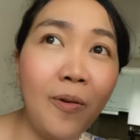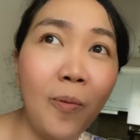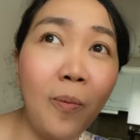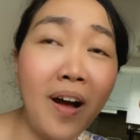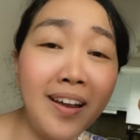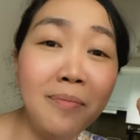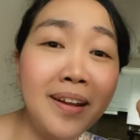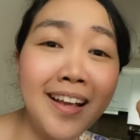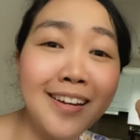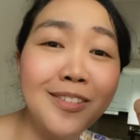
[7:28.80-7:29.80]
why am I
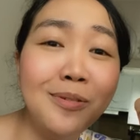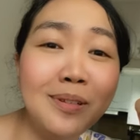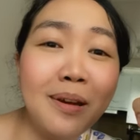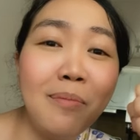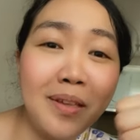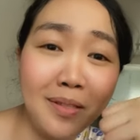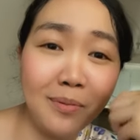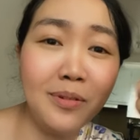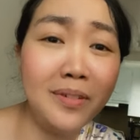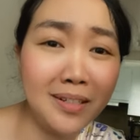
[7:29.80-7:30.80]
gonna do something that
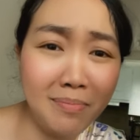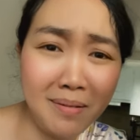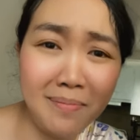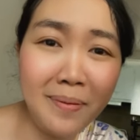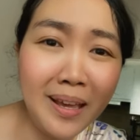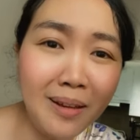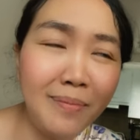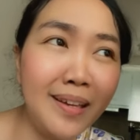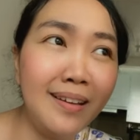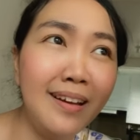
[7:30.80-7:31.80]
will risk my
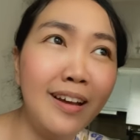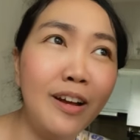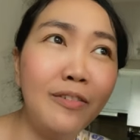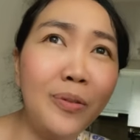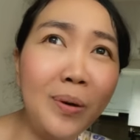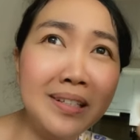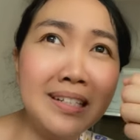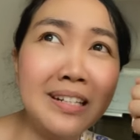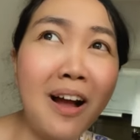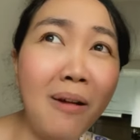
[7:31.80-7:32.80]
baby? Of course,
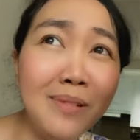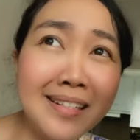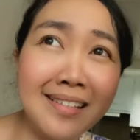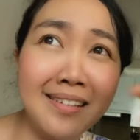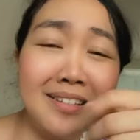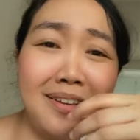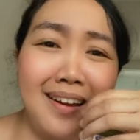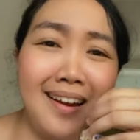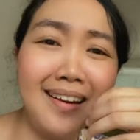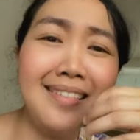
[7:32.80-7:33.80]
it's common sense.
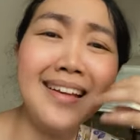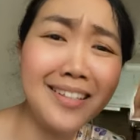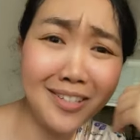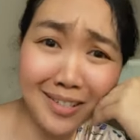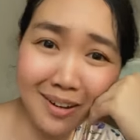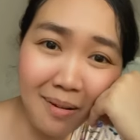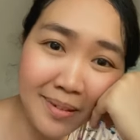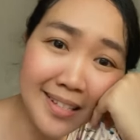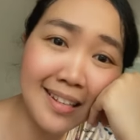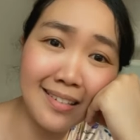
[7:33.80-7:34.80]
I think it's just
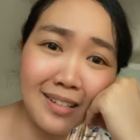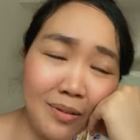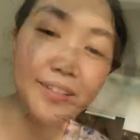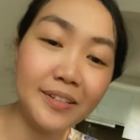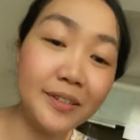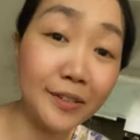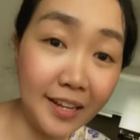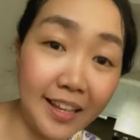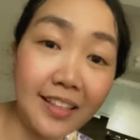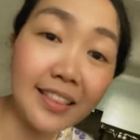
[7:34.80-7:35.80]
common sense. So
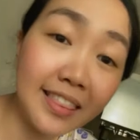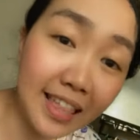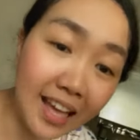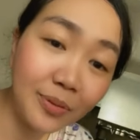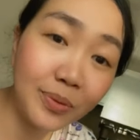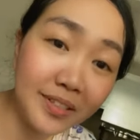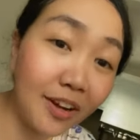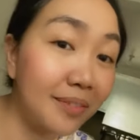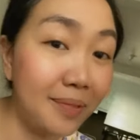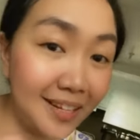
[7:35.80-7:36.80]
yeah, that was
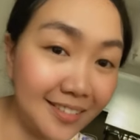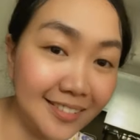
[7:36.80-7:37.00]
on me,